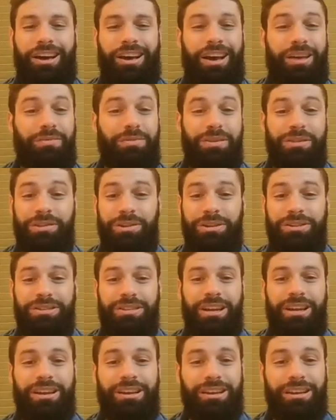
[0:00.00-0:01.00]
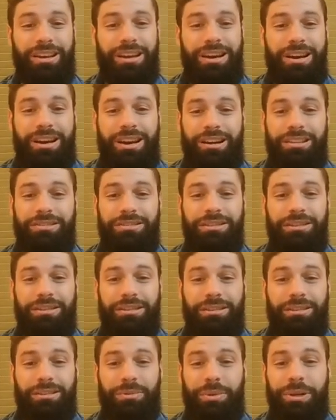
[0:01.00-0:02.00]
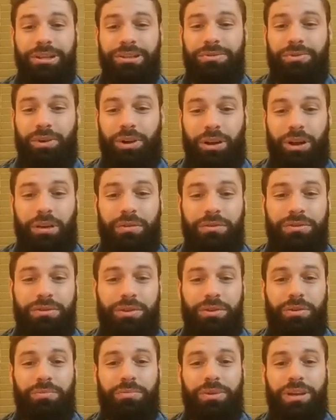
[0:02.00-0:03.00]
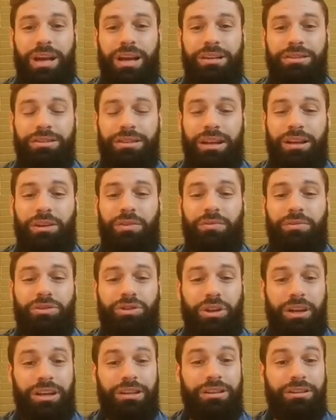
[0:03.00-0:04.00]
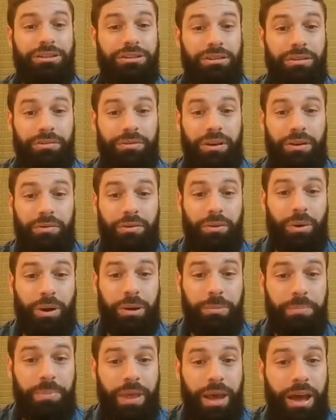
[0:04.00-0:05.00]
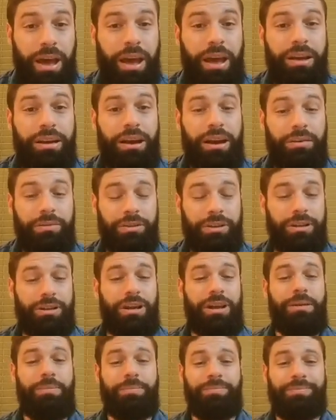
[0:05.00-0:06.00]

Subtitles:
every Thursday until the wheels fall off. So, guys, thank you for joining Digital for Everyone, and have a good night.